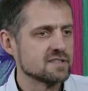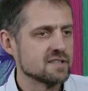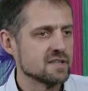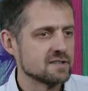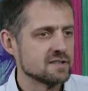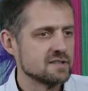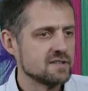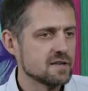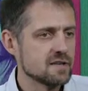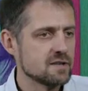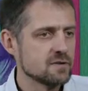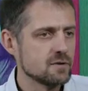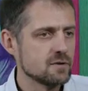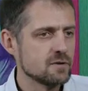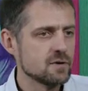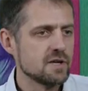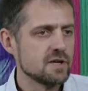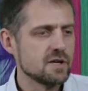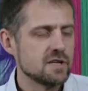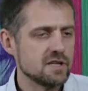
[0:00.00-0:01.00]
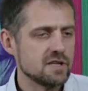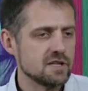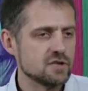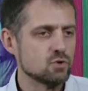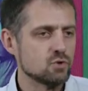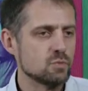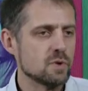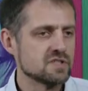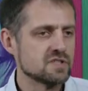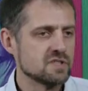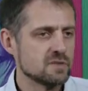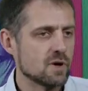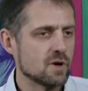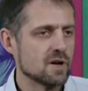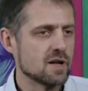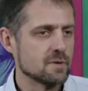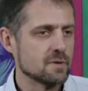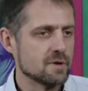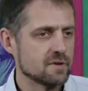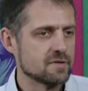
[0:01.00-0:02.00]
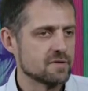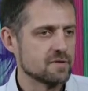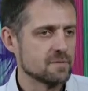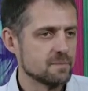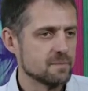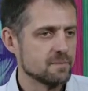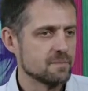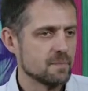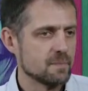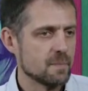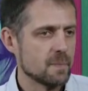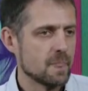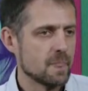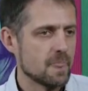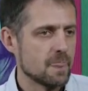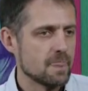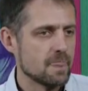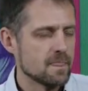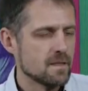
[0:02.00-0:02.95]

that for a changing world,